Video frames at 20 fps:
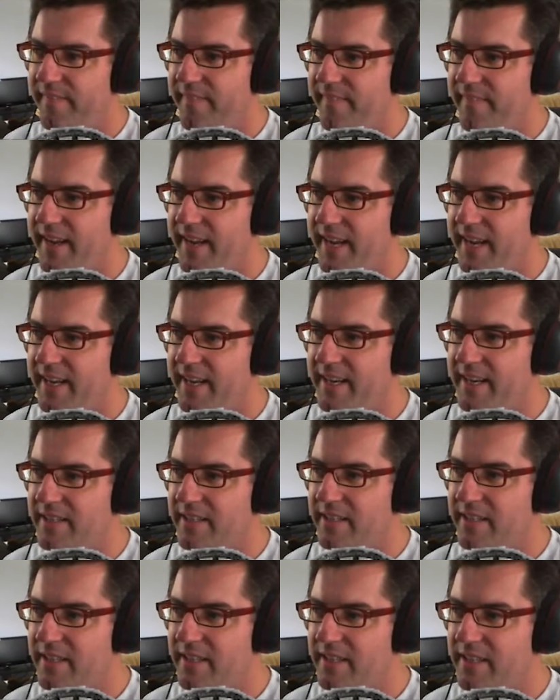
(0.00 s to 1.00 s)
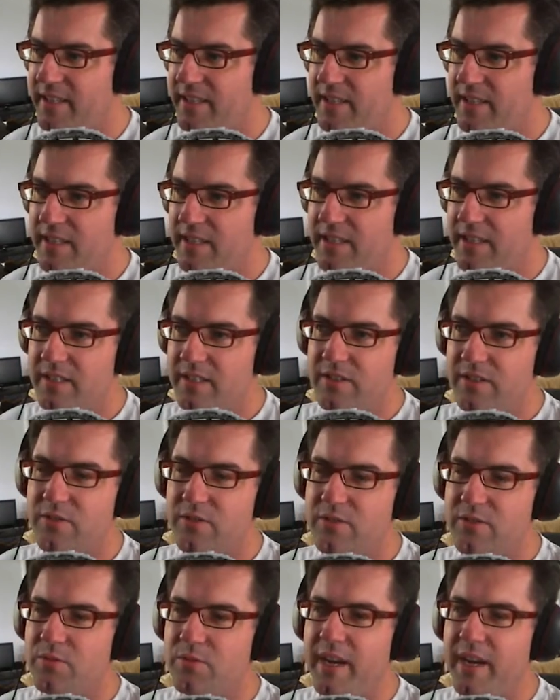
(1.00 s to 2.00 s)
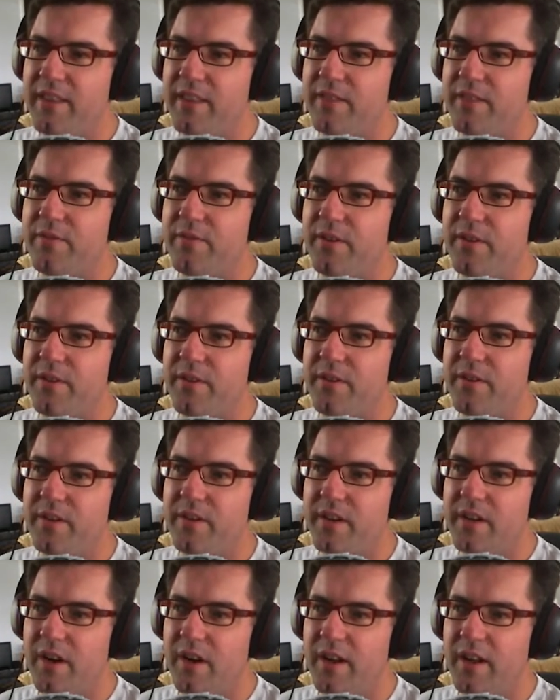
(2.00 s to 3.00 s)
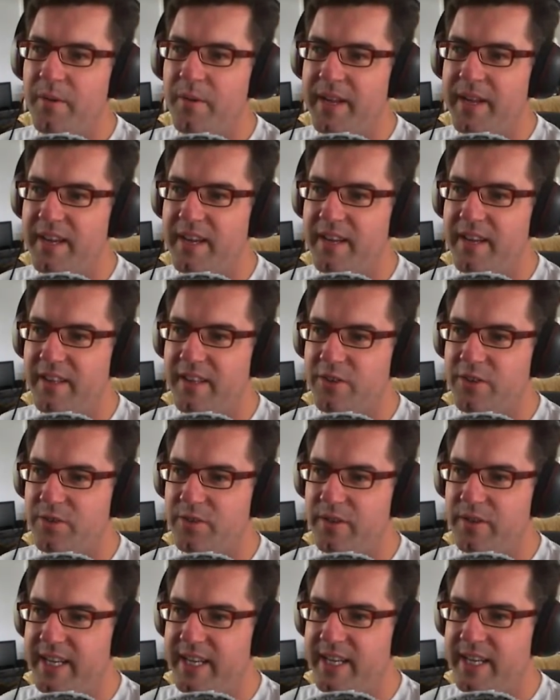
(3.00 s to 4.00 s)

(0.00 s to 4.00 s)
and straight through. Oh no, we hit another tree.